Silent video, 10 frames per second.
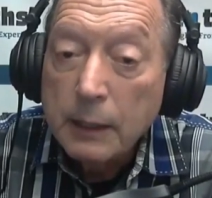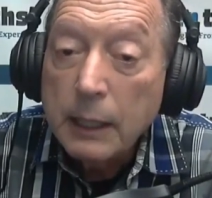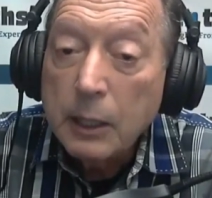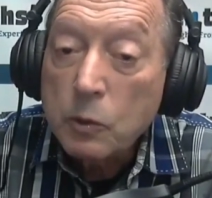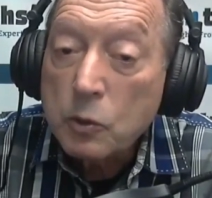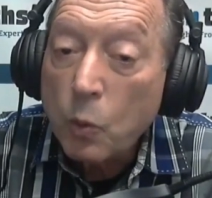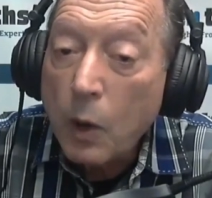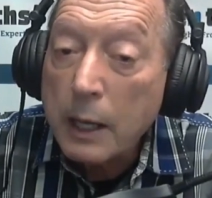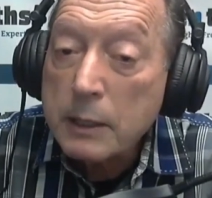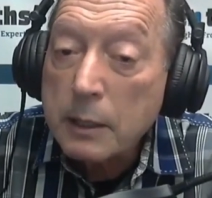he was
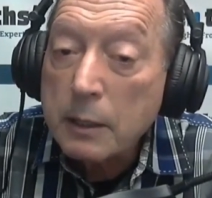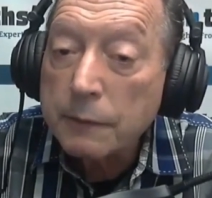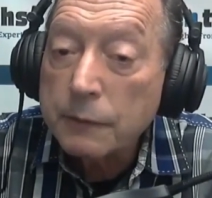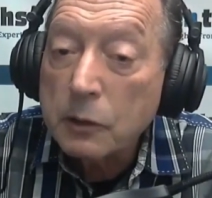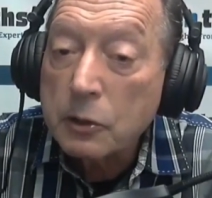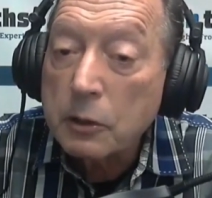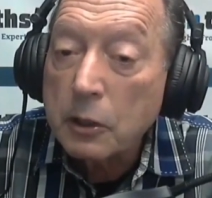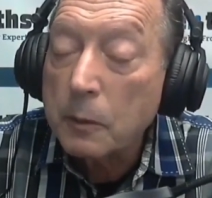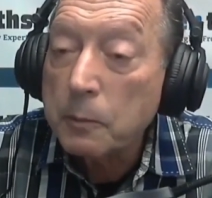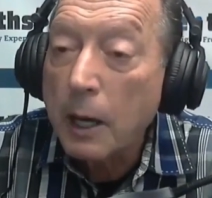wise enough to
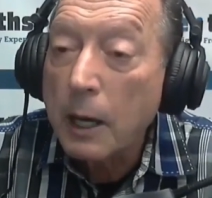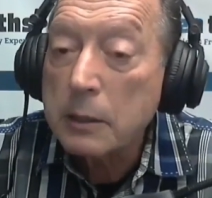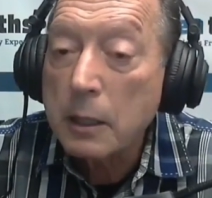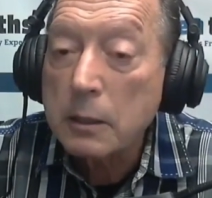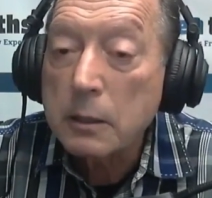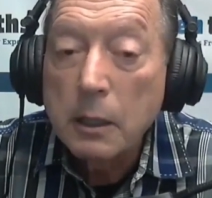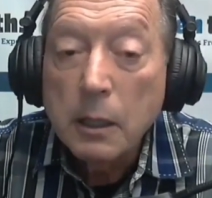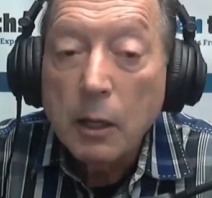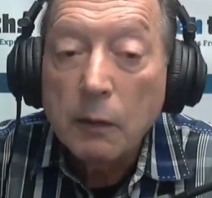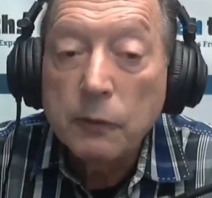start a process
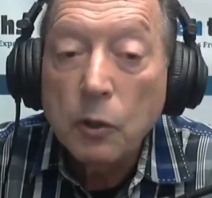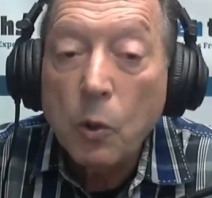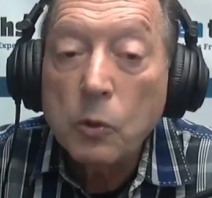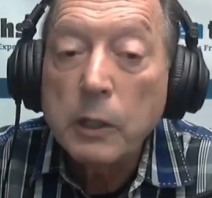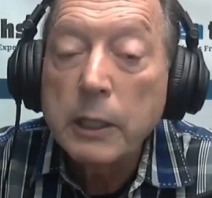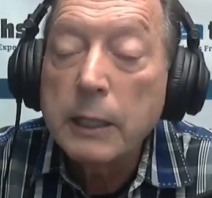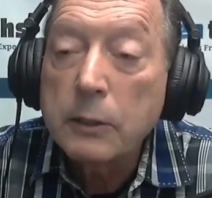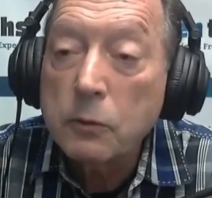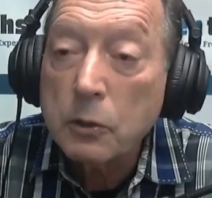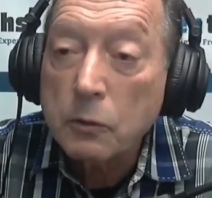of lowering
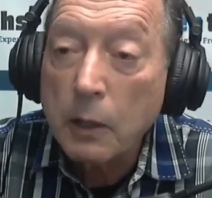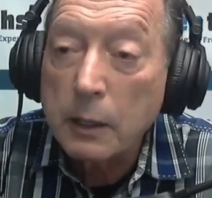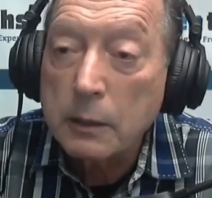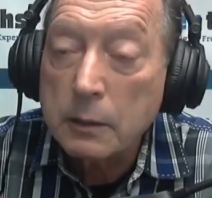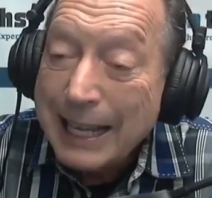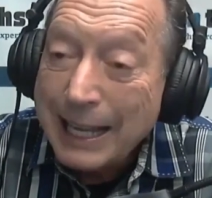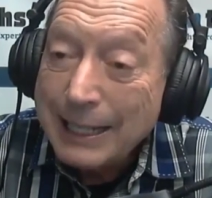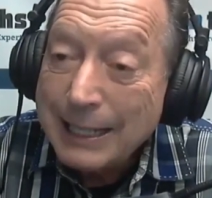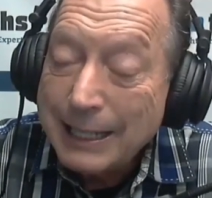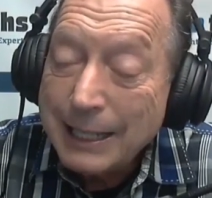interest rates. And
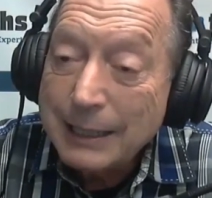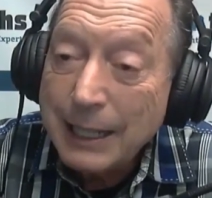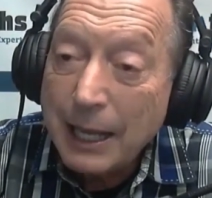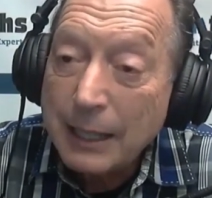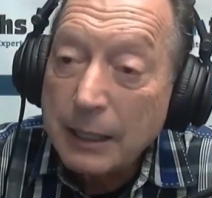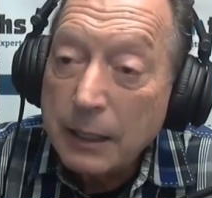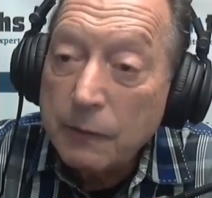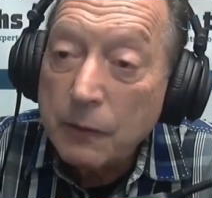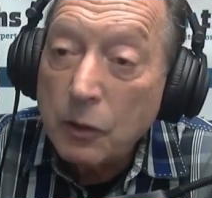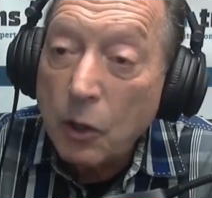he did that
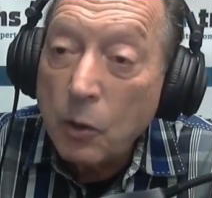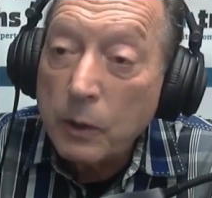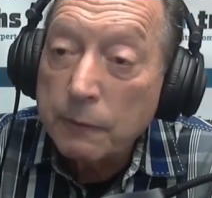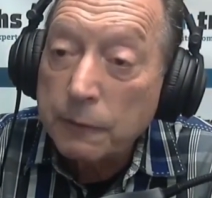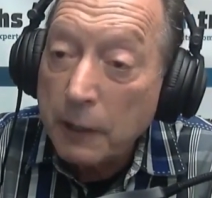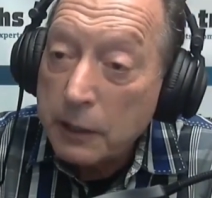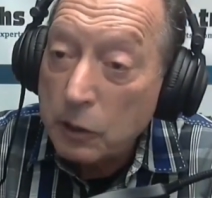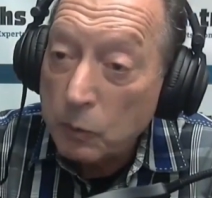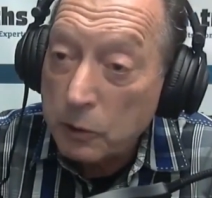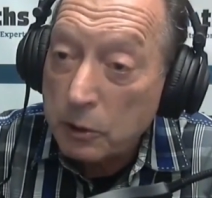even though
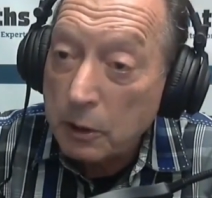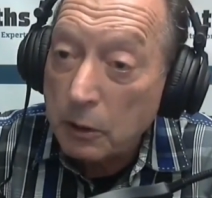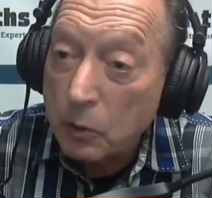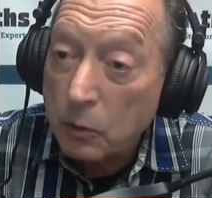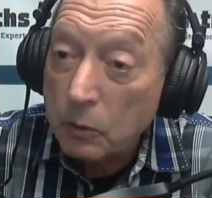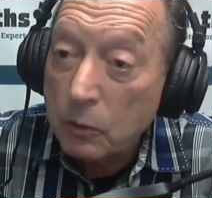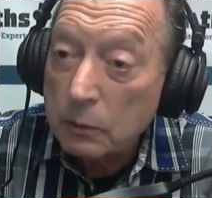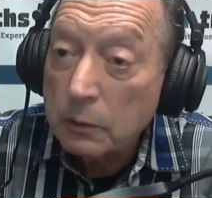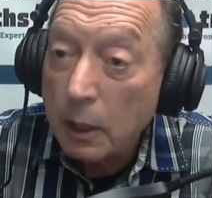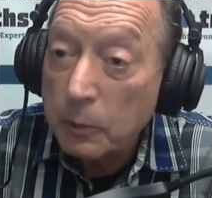inflation was still
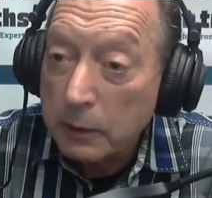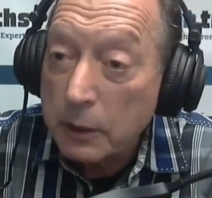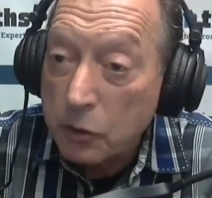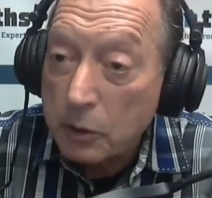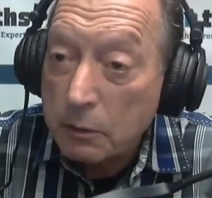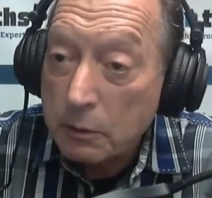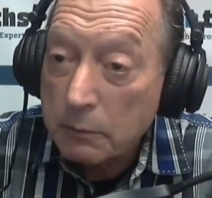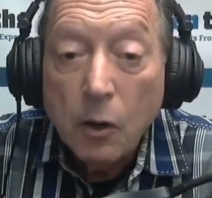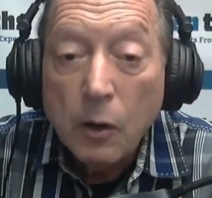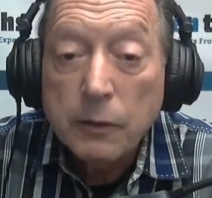double digits.
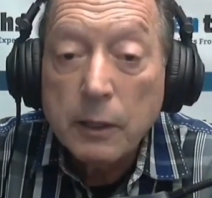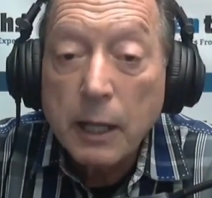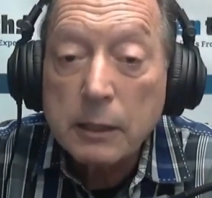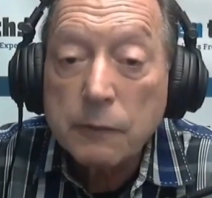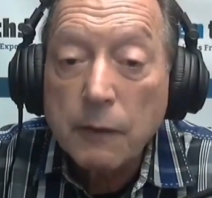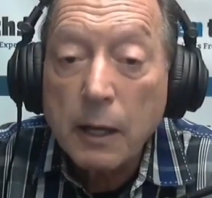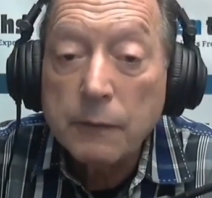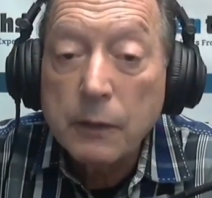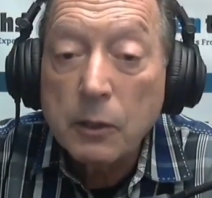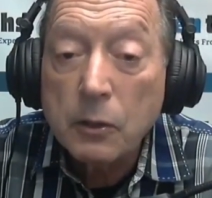Over the next
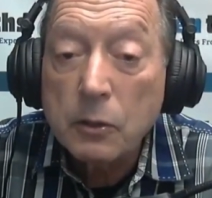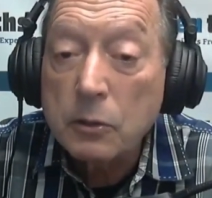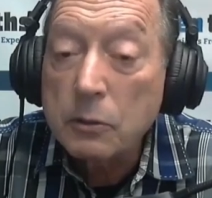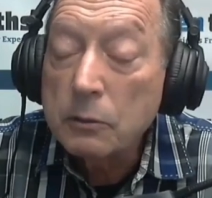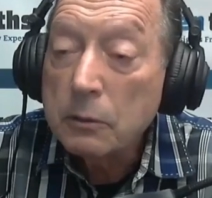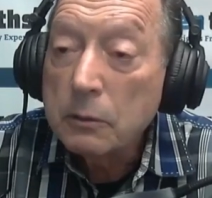five years,